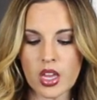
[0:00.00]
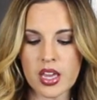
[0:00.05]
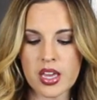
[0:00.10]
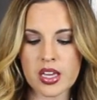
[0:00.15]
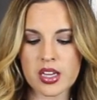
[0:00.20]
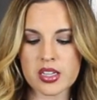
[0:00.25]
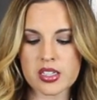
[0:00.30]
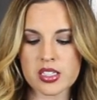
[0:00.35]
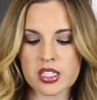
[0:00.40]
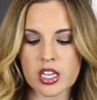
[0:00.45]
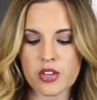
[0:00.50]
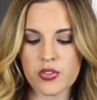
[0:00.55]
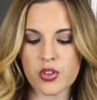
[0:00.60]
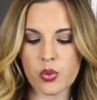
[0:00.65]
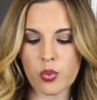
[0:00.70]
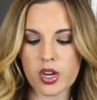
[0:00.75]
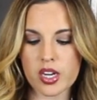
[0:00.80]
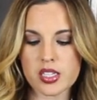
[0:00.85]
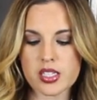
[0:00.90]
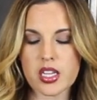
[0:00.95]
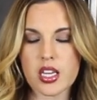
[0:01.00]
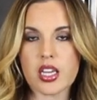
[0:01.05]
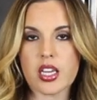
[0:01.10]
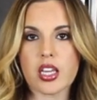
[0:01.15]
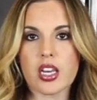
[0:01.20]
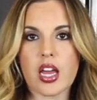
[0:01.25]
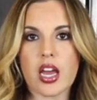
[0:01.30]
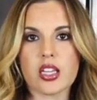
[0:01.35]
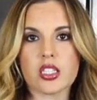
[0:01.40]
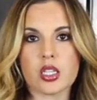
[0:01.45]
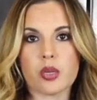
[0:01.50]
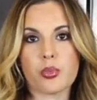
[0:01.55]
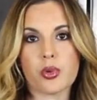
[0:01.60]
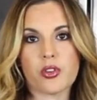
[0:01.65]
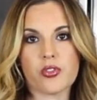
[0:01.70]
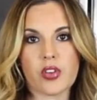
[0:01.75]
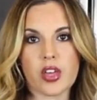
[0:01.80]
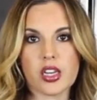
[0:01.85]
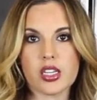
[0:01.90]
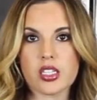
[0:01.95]
And if you want to take it as a
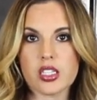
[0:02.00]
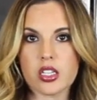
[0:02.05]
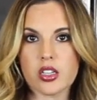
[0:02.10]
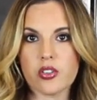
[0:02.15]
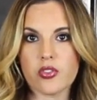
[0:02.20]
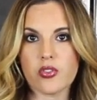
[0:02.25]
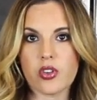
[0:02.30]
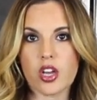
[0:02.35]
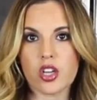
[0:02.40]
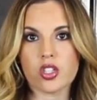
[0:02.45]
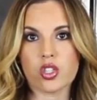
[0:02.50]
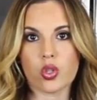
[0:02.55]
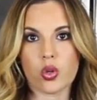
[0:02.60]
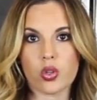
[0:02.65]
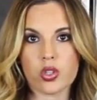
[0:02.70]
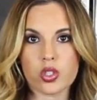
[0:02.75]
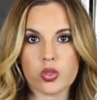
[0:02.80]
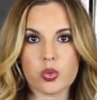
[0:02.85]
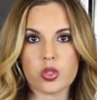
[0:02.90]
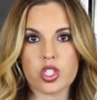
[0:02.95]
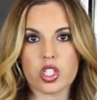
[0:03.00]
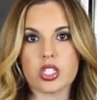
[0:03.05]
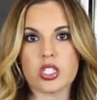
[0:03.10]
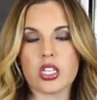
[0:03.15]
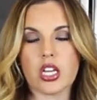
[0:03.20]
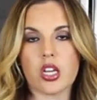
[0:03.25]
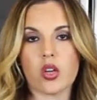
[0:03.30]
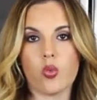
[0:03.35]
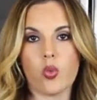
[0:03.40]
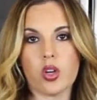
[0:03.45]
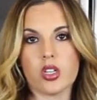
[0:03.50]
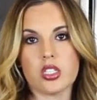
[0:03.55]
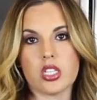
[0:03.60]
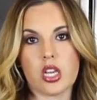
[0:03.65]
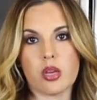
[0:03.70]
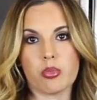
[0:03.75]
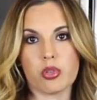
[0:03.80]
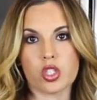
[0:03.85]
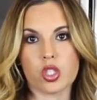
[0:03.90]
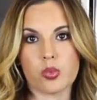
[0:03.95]
preventative, adults would just take one
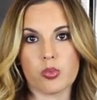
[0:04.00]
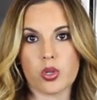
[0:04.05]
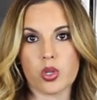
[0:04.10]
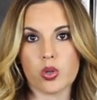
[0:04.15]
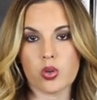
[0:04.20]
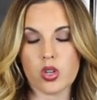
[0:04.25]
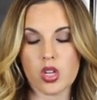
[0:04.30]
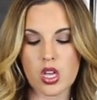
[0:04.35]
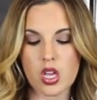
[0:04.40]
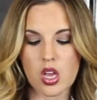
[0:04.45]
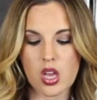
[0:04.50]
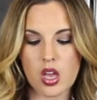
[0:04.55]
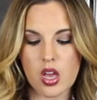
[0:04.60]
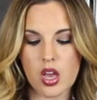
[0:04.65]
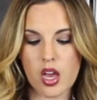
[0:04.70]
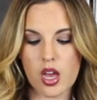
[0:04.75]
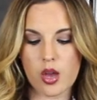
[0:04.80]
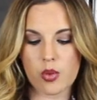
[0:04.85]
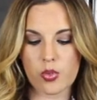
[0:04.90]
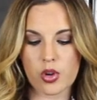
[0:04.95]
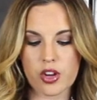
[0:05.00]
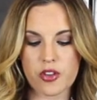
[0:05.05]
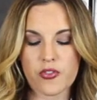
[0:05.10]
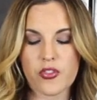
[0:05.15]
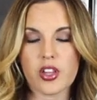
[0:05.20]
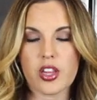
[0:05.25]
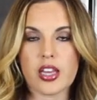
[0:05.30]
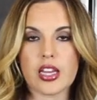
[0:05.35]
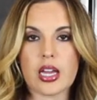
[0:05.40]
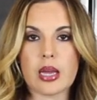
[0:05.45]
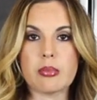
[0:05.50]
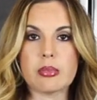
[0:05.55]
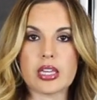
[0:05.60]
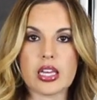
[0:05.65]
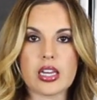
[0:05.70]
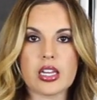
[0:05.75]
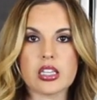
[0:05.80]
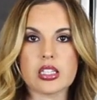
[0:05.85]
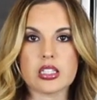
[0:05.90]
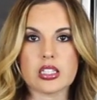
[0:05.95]
tablespoon. Um, when I feel like I'm
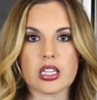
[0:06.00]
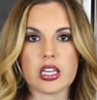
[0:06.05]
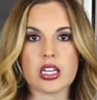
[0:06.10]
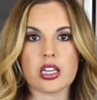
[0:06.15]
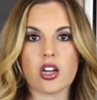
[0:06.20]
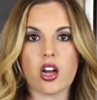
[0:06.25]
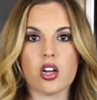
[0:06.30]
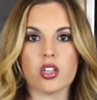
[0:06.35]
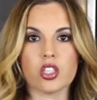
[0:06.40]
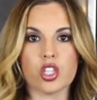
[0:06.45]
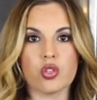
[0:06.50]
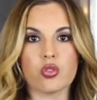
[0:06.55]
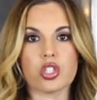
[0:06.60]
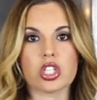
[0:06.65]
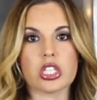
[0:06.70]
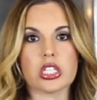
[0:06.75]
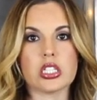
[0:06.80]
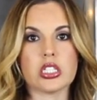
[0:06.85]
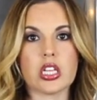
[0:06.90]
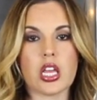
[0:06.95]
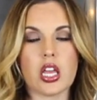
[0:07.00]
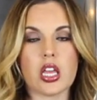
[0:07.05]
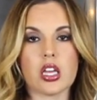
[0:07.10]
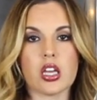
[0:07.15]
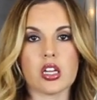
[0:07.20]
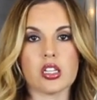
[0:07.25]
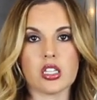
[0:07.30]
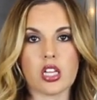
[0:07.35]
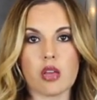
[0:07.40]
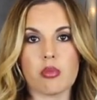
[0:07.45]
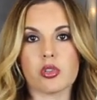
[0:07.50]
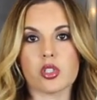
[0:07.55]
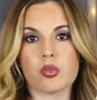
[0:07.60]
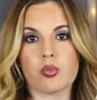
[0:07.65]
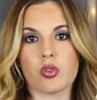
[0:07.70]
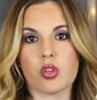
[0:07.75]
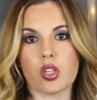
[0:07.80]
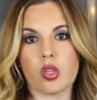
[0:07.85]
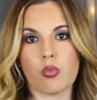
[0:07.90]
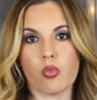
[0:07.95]
getting sick, I'll usually take a
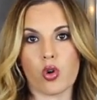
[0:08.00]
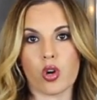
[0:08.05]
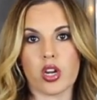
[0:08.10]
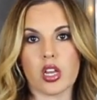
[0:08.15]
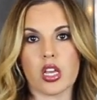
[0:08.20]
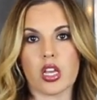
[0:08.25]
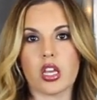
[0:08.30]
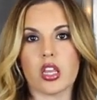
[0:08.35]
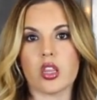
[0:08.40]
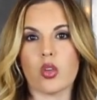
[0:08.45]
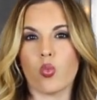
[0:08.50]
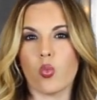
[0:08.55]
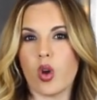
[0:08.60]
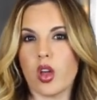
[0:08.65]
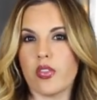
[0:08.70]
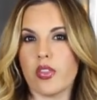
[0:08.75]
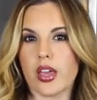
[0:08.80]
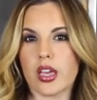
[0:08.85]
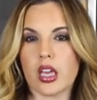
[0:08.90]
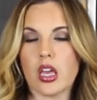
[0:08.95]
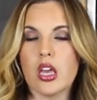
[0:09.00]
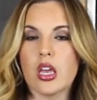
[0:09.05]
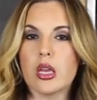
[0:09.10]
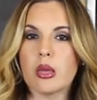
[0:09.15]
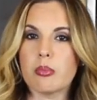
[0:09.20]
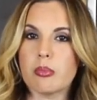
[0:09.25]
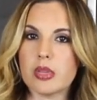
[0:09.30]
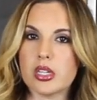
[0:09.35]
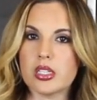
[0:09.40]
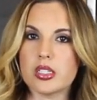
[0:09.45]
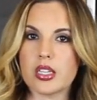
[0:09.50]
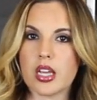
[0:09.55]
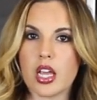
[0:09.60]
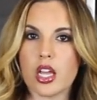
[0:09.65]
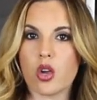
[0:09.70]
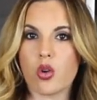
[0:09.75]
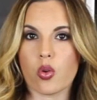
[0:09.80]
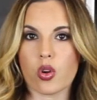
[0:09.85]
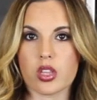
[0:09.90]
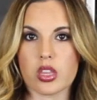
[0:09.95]
tablespoon in the morning and then one like
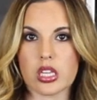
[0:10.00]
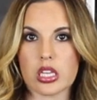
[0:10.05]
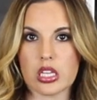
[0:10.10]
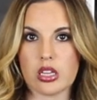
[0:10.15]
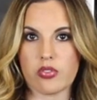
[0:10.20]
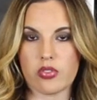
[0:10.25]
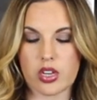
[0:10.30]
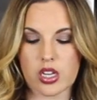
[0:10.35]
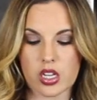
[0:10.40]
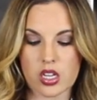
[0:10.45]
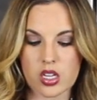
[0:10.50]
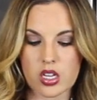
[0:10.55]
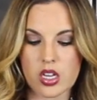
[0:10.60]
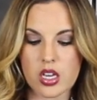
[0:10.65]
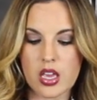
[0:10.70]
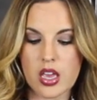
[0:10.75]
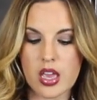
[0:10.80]
midday or in the evening.